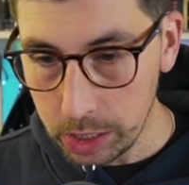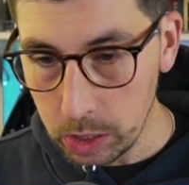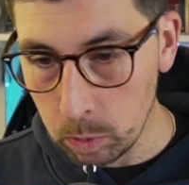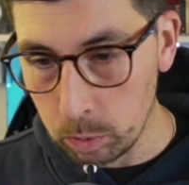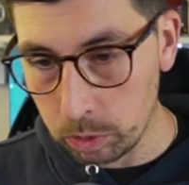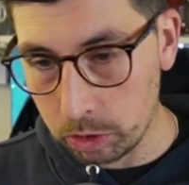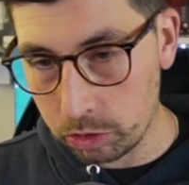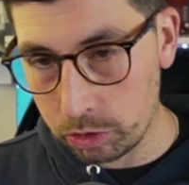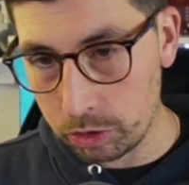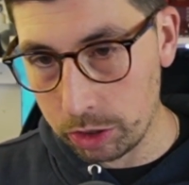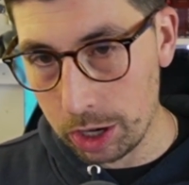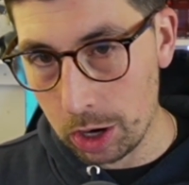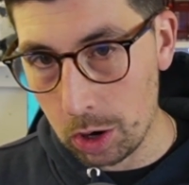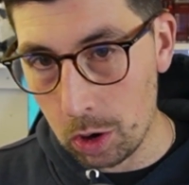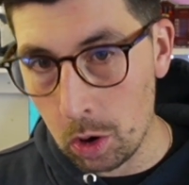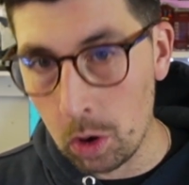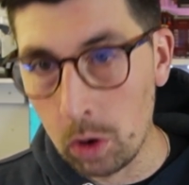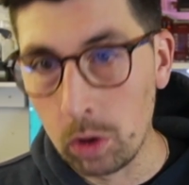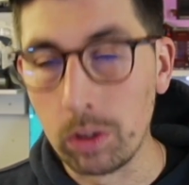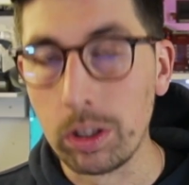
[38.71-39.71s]
we're just
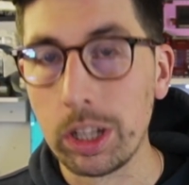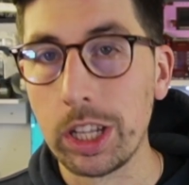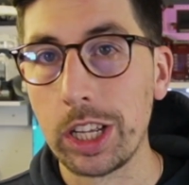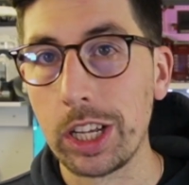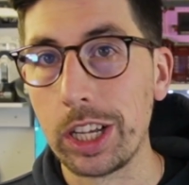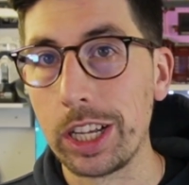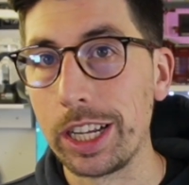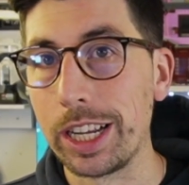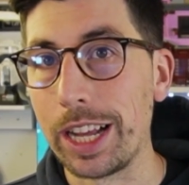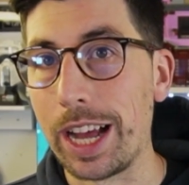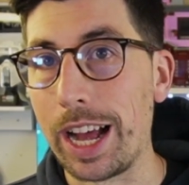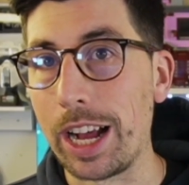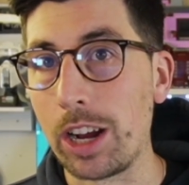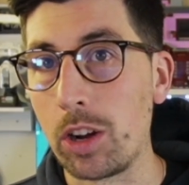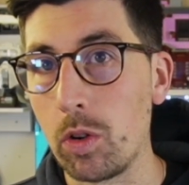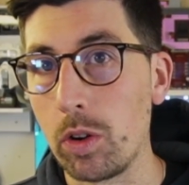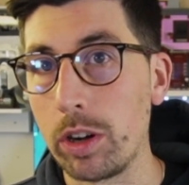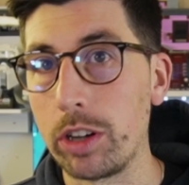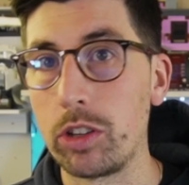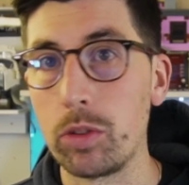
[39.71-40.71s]
all
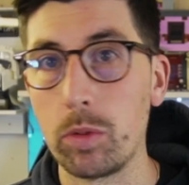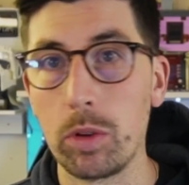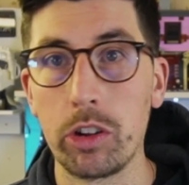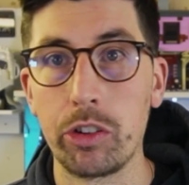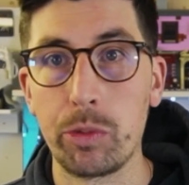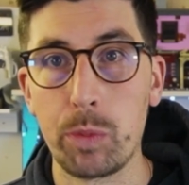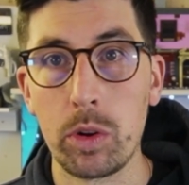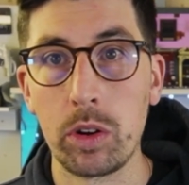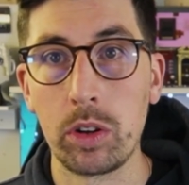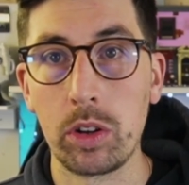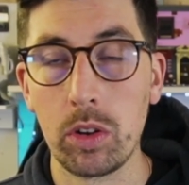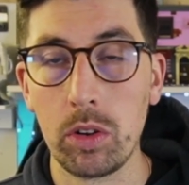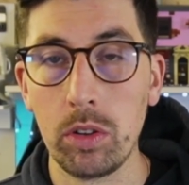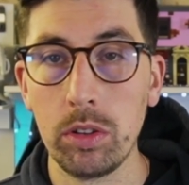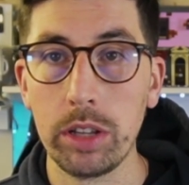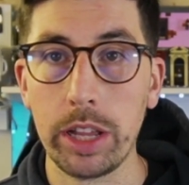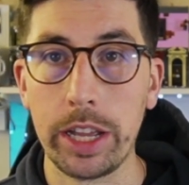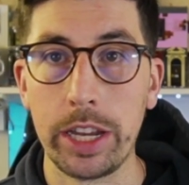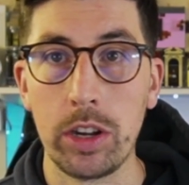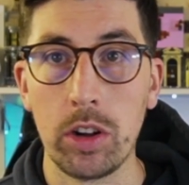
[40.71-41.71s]
going towards one
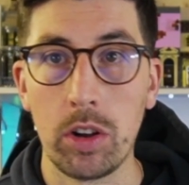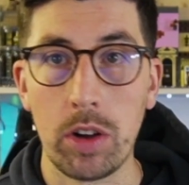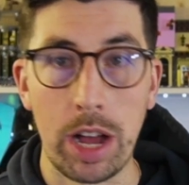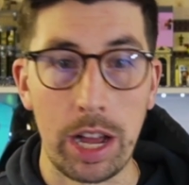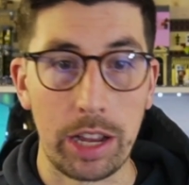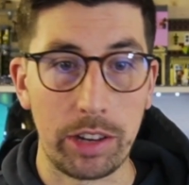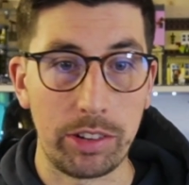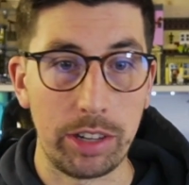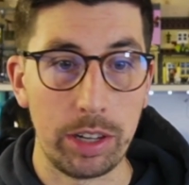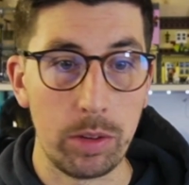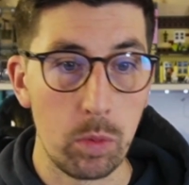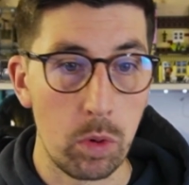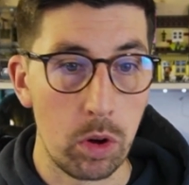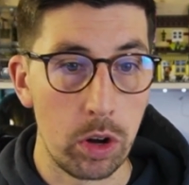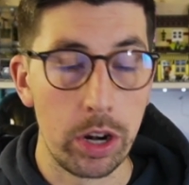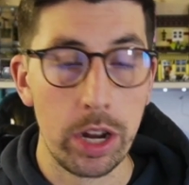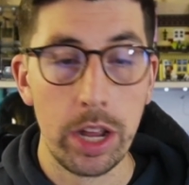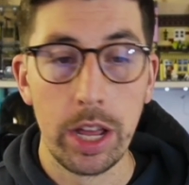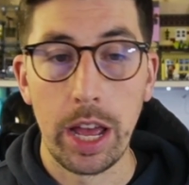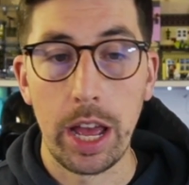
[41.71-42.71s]
goal and not actually
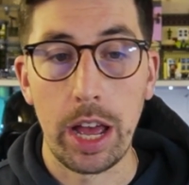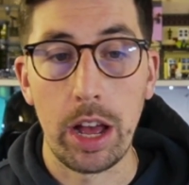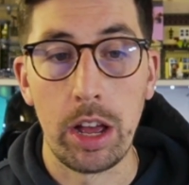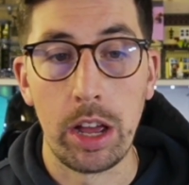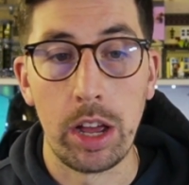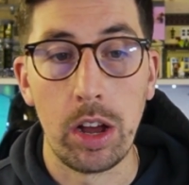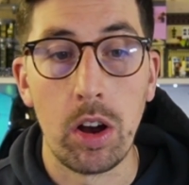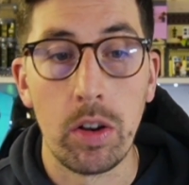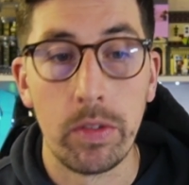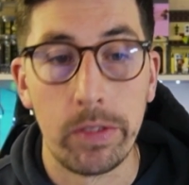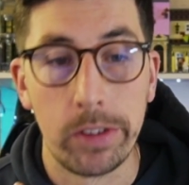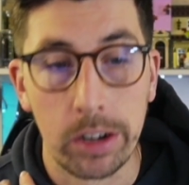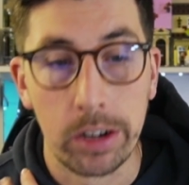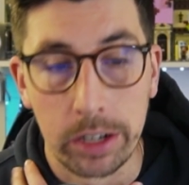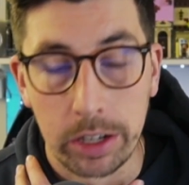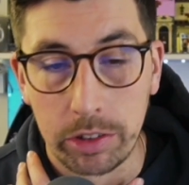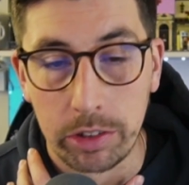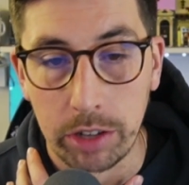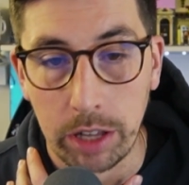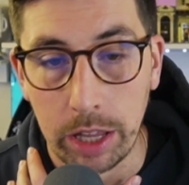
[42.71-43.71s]
one over on
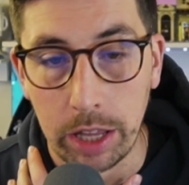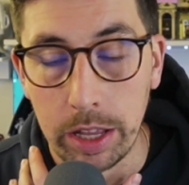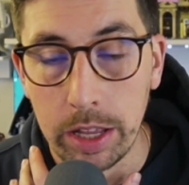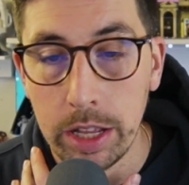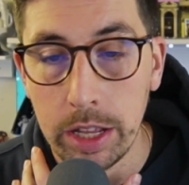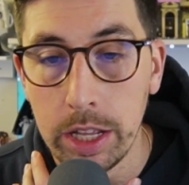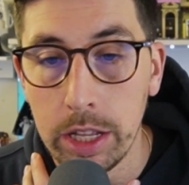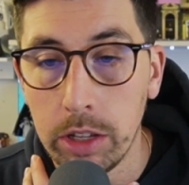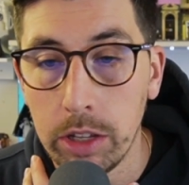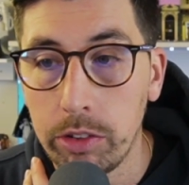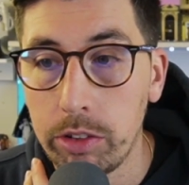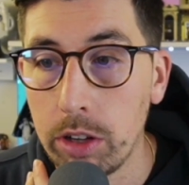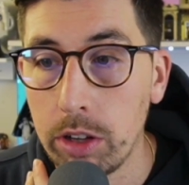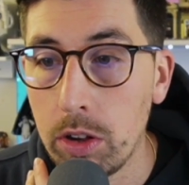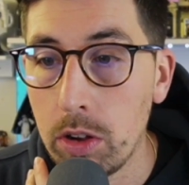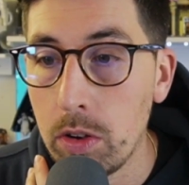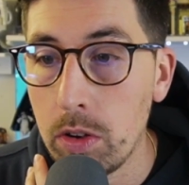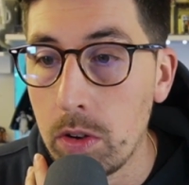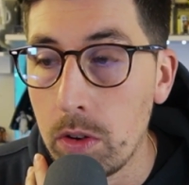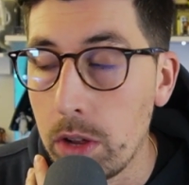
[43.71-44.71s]
each other.
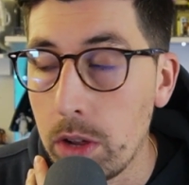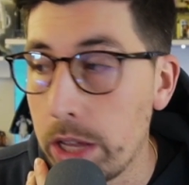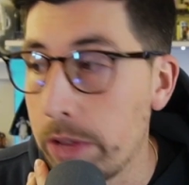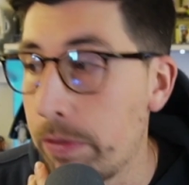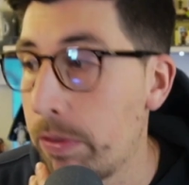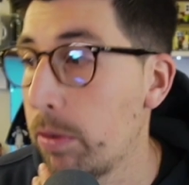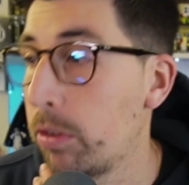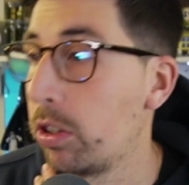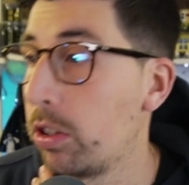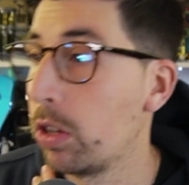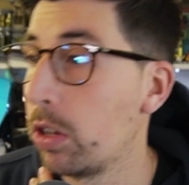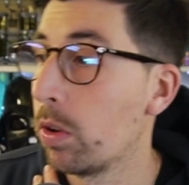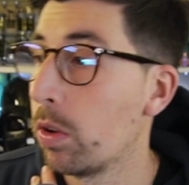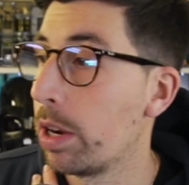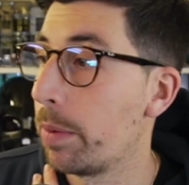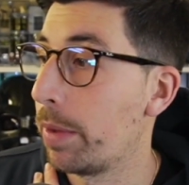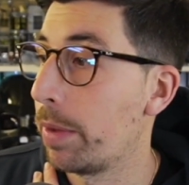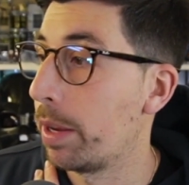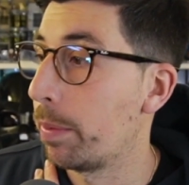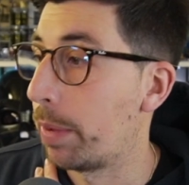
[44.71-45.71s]
So if you were to go on
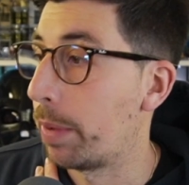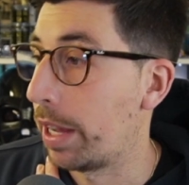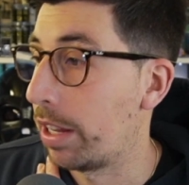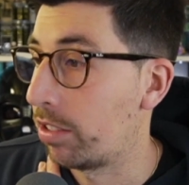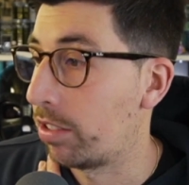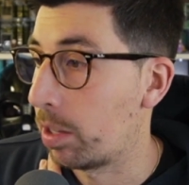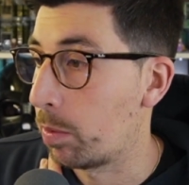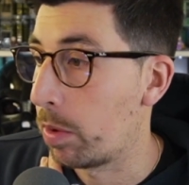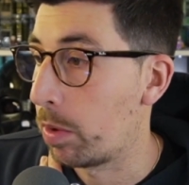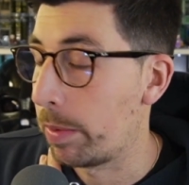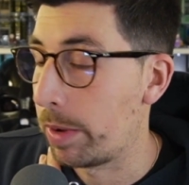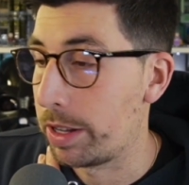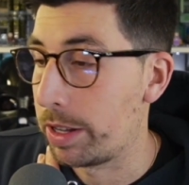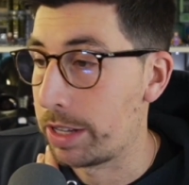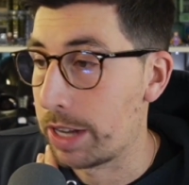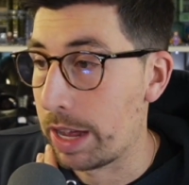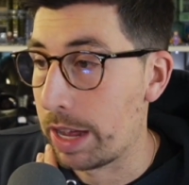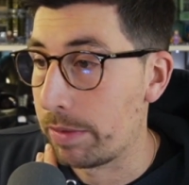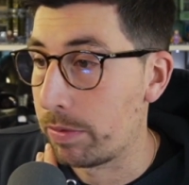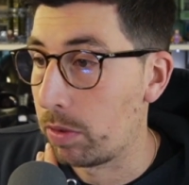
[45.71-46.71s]
the main page at the moment in
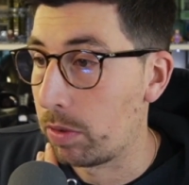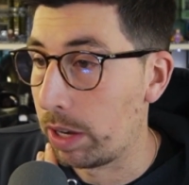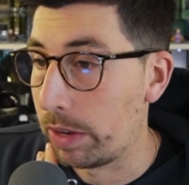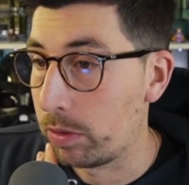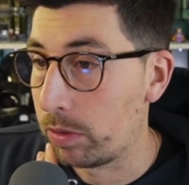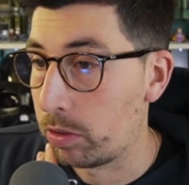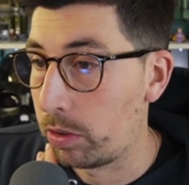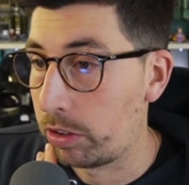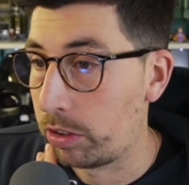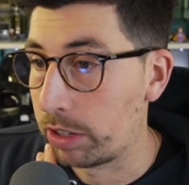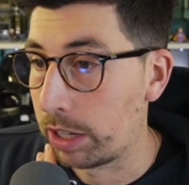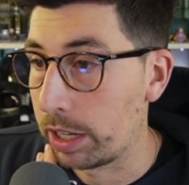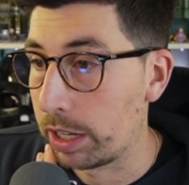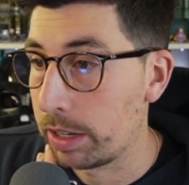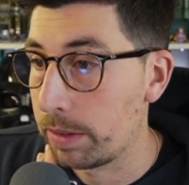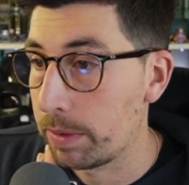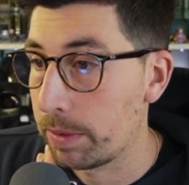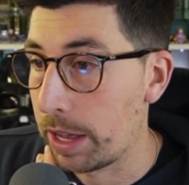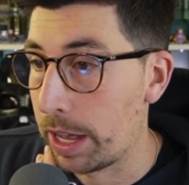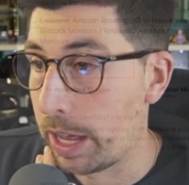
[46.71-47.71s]
time for levels
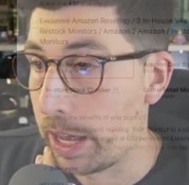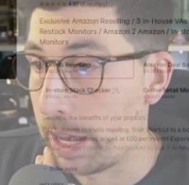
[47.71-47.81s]
reselling,